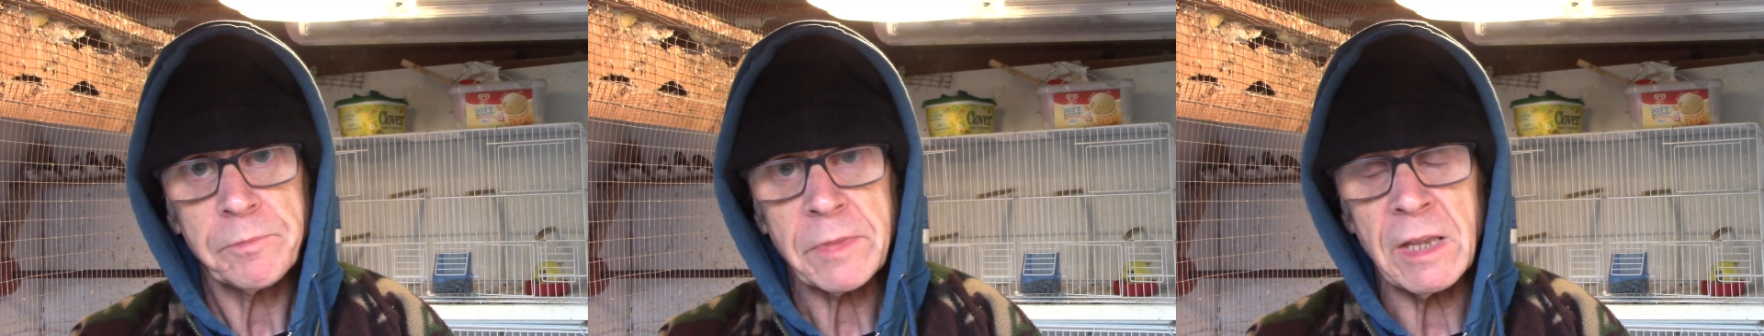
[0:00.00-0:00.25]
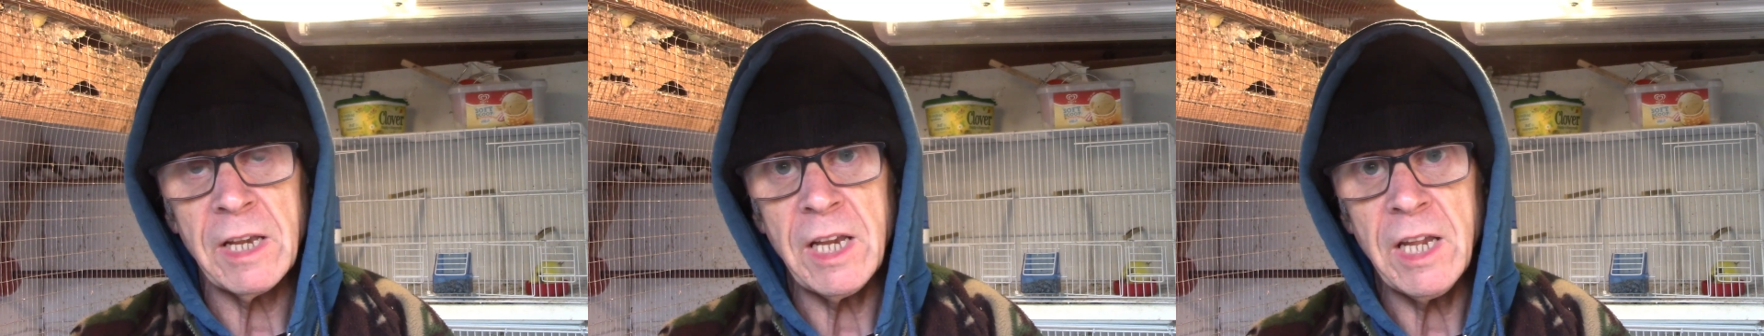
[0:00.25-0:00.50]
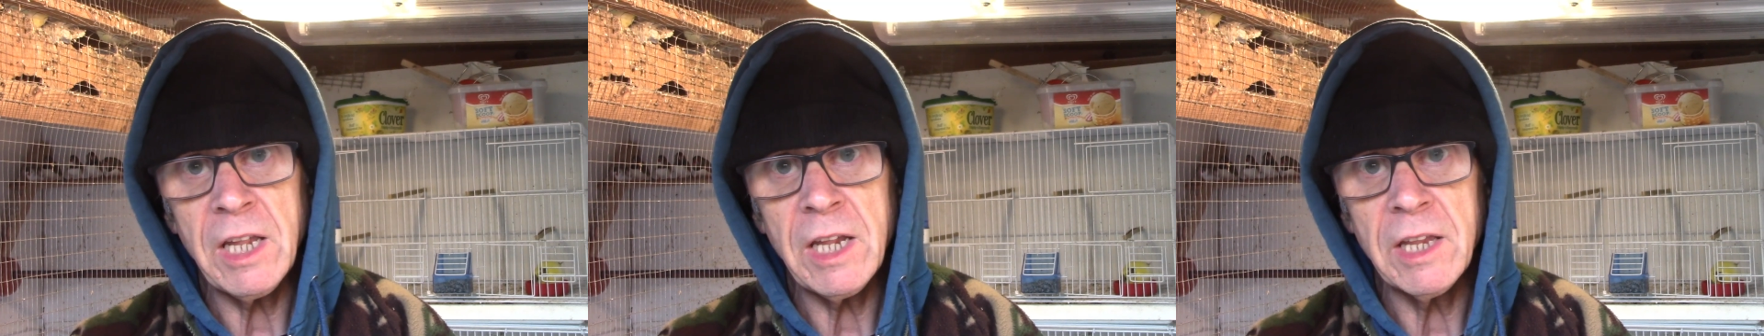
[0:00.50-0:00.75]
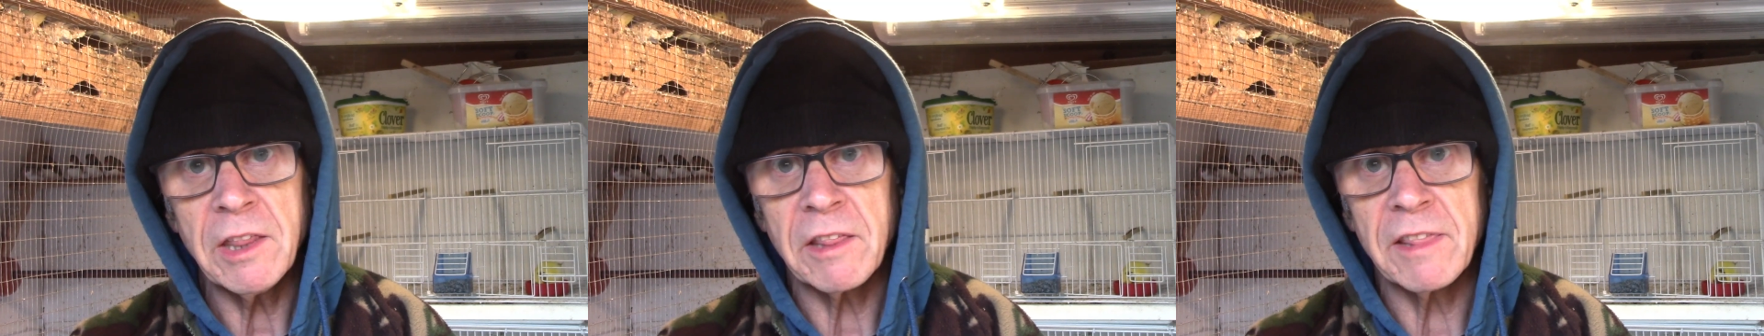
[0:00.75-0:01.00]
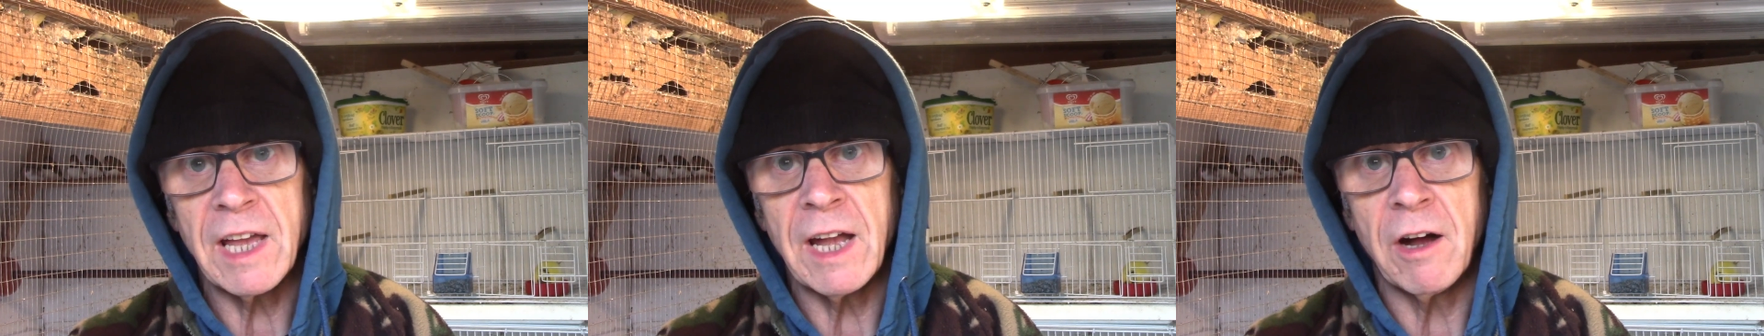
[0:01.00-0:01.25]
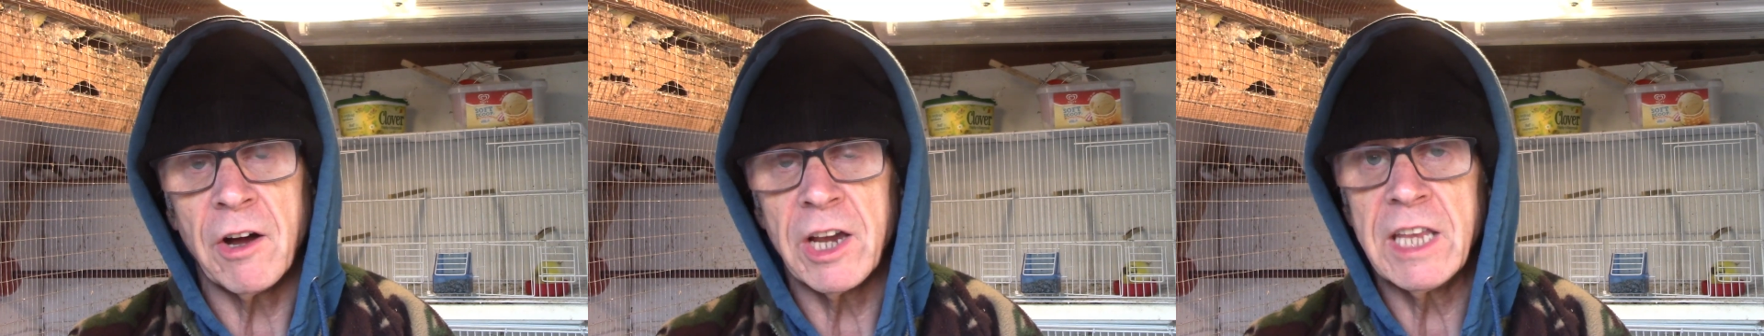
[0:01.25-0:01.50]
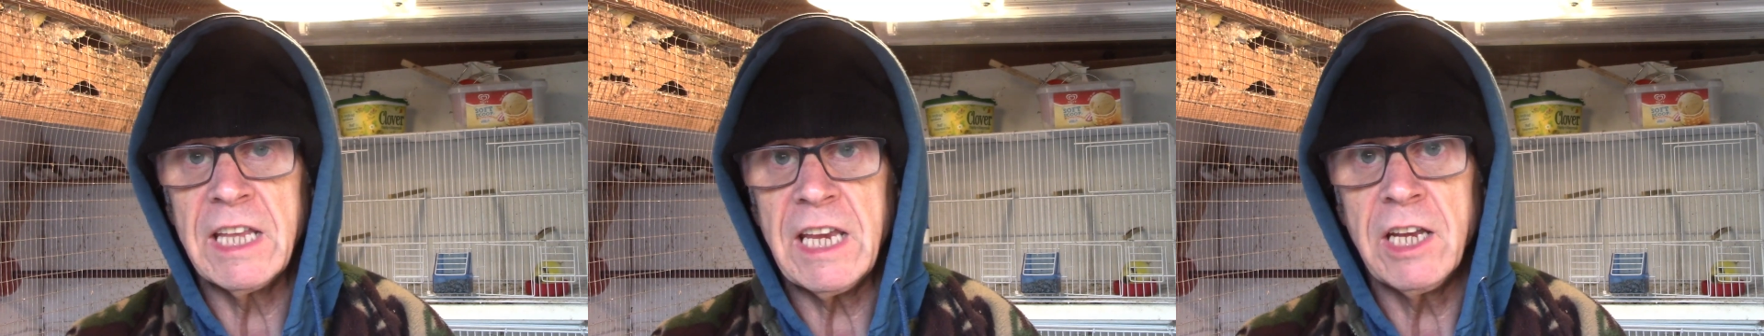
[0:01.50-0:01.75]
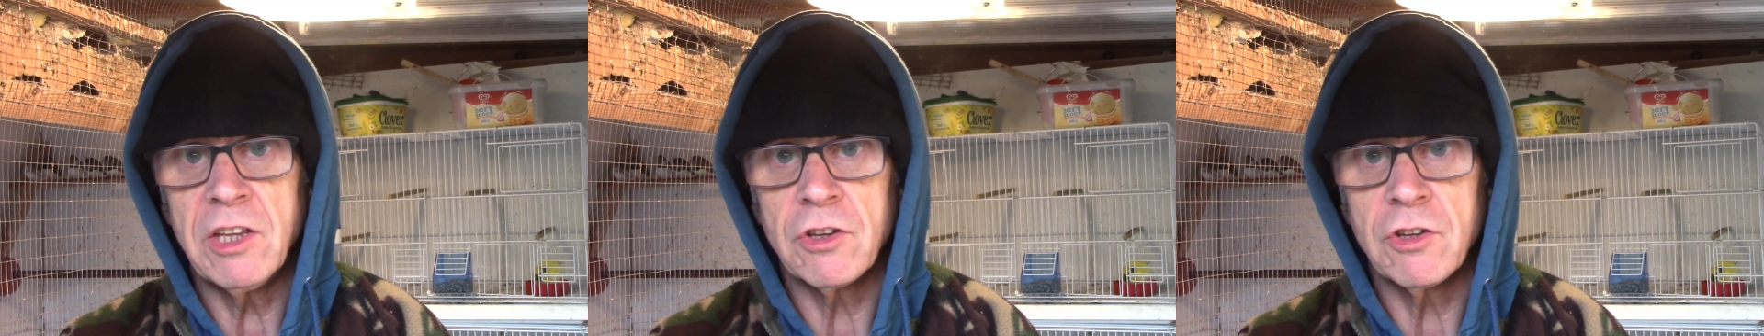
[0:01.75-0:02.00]
is that I
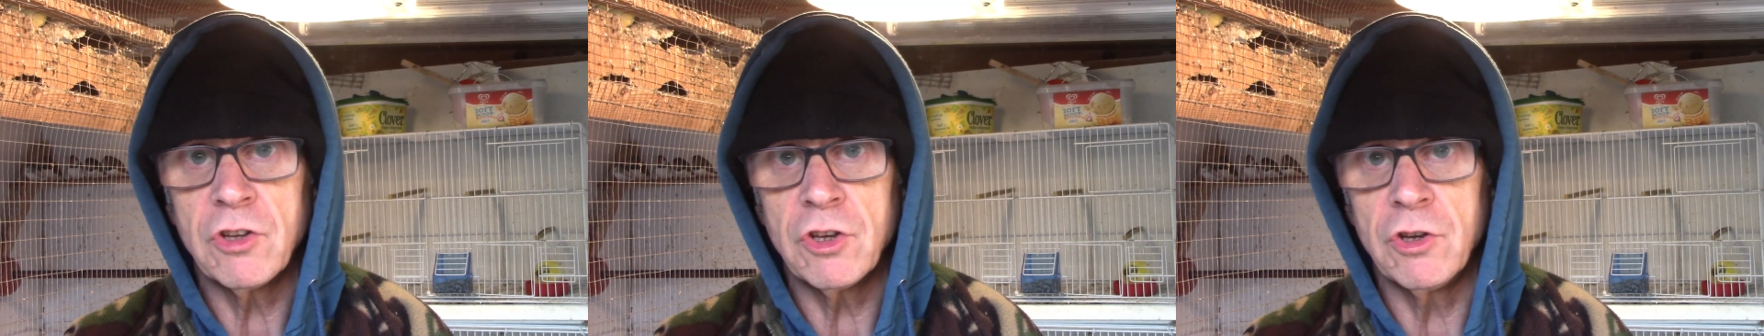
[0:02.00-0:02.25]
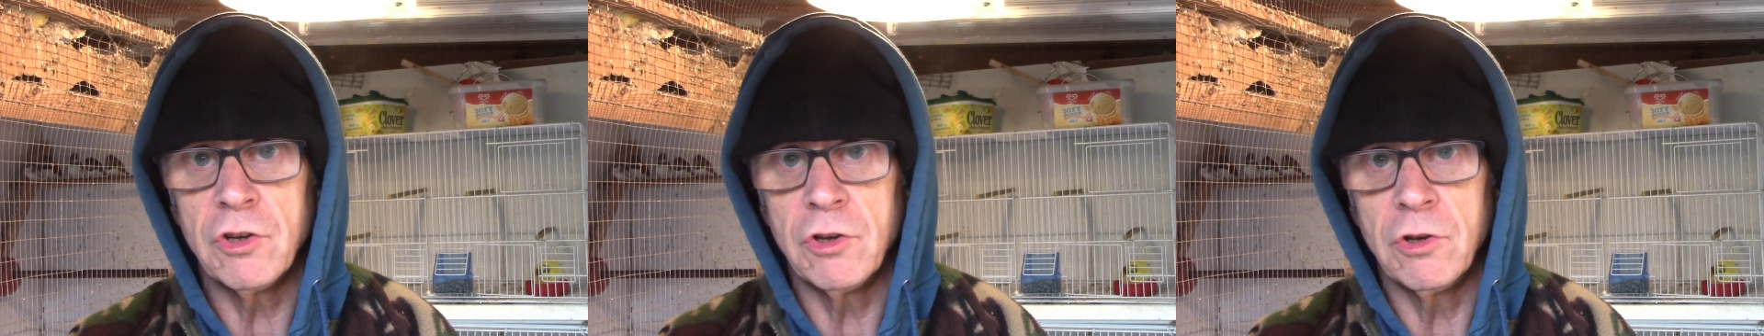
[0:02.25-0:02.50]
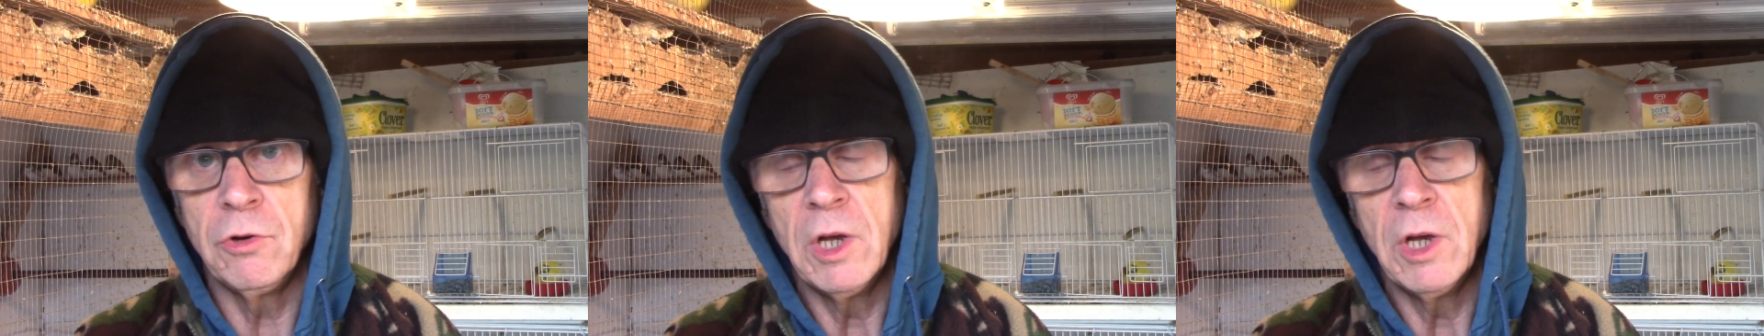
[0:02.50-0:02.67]
need to